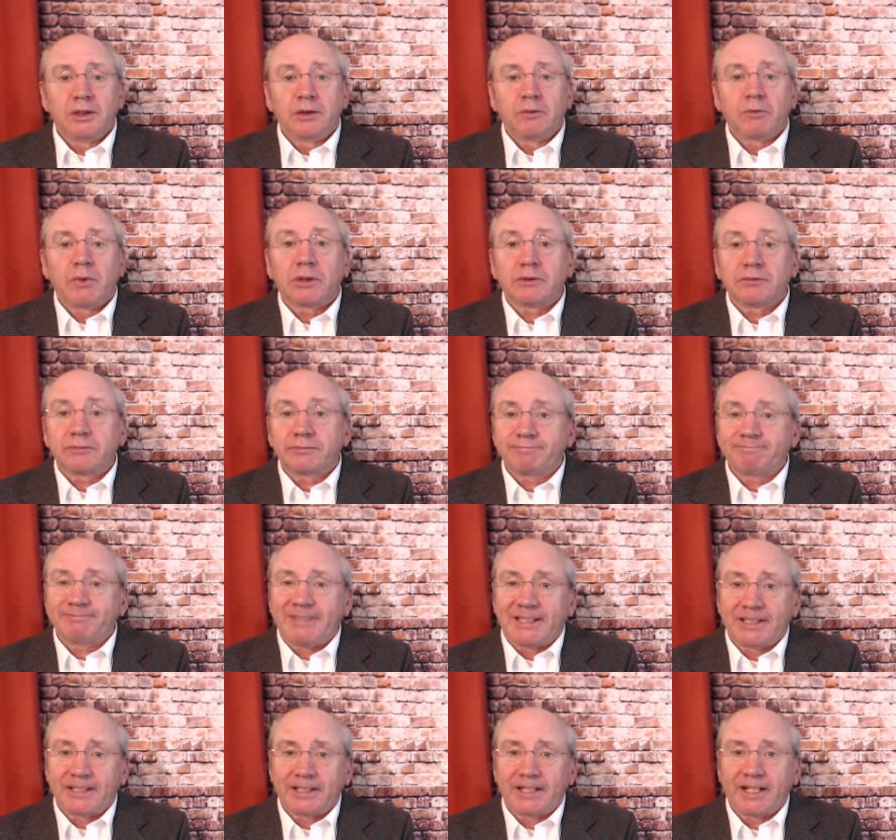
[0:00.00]
Well,
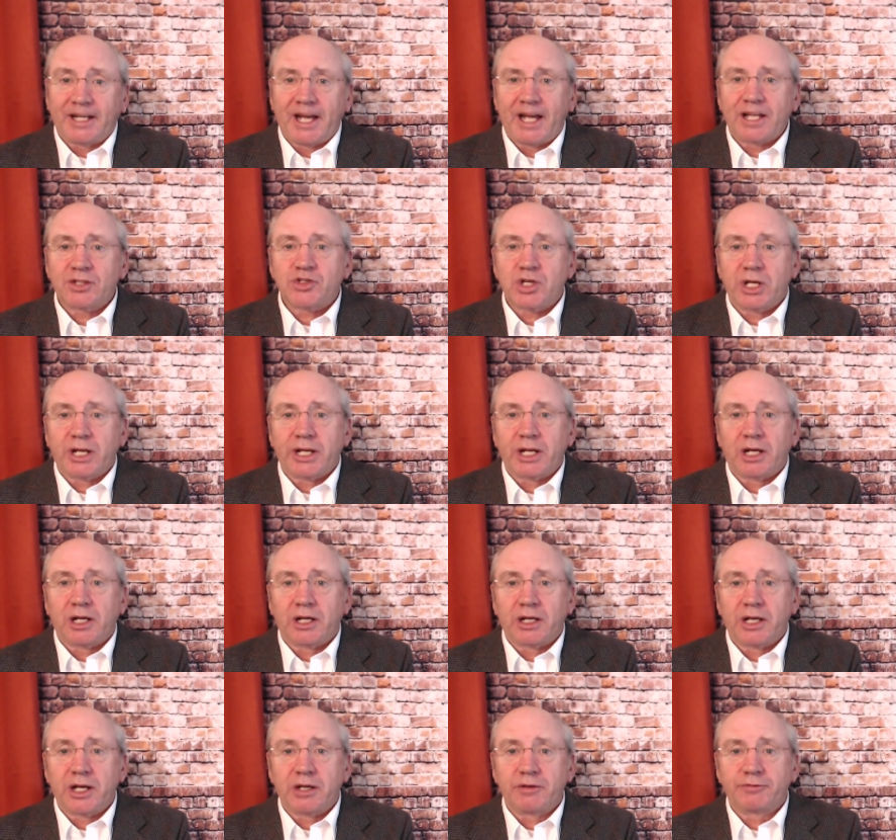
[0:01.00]
actually,
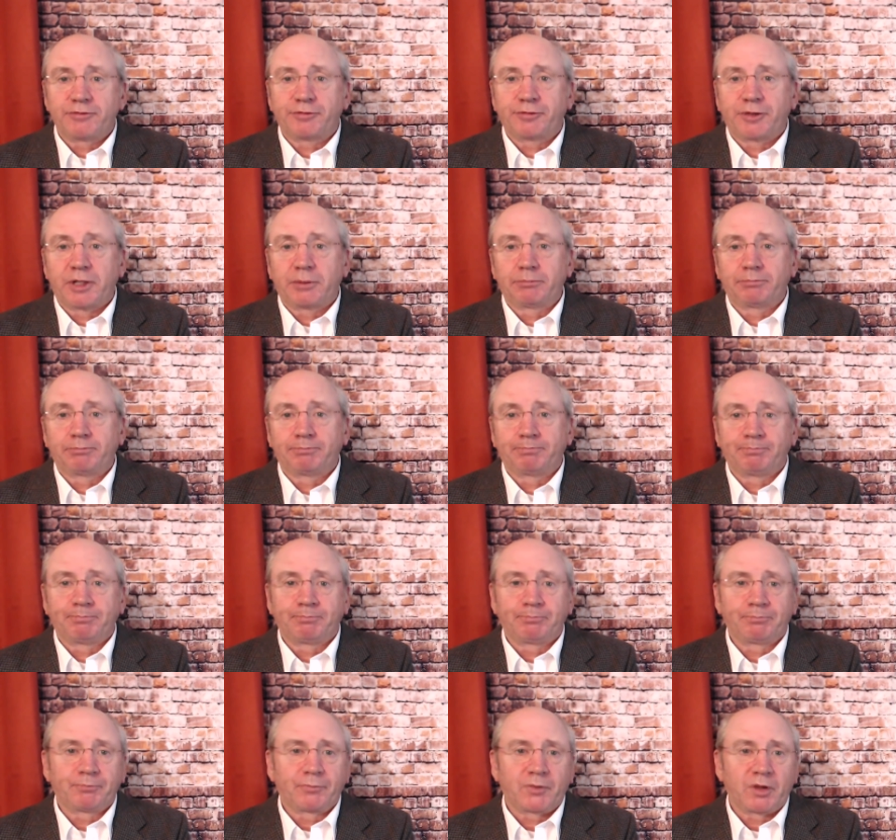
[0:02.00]
I have um,
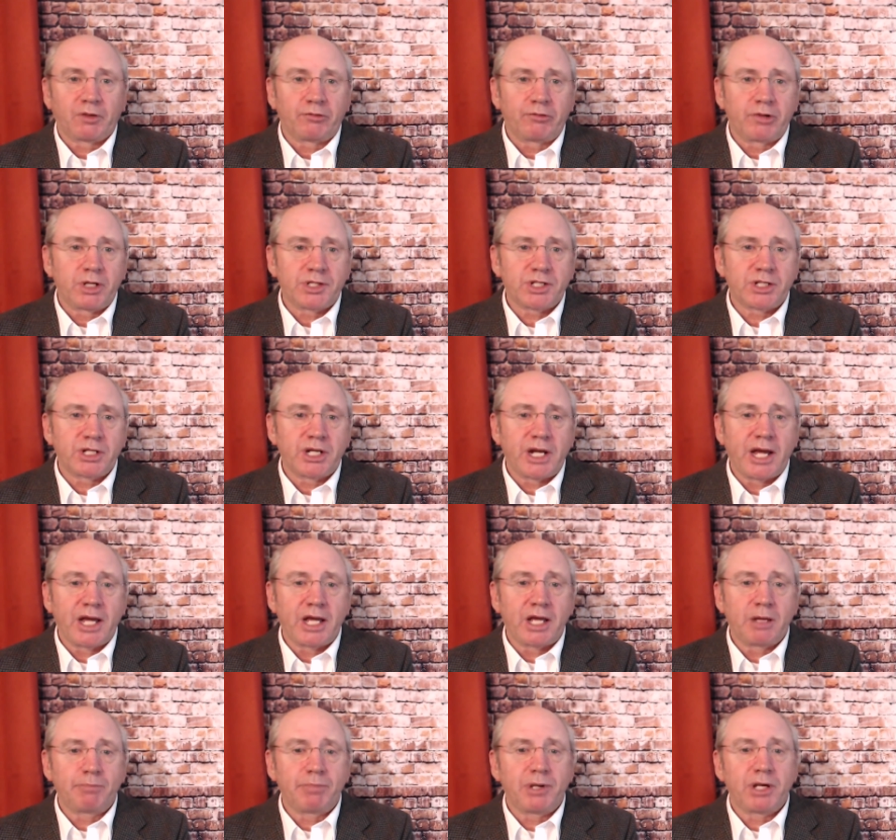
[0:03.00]
written
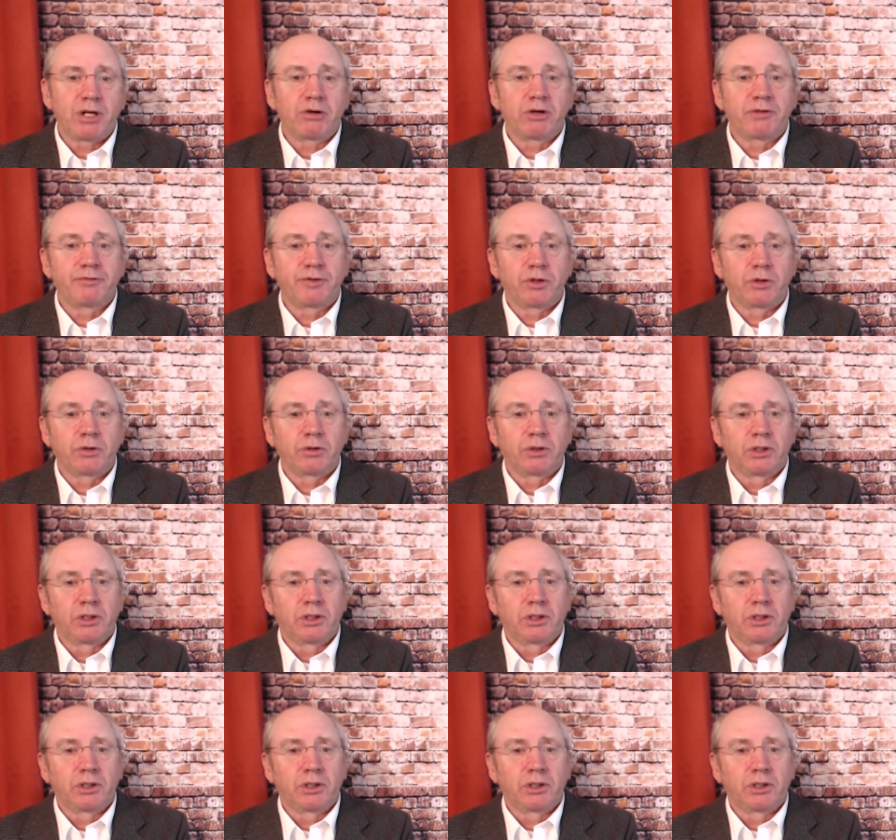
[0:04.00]
a peer review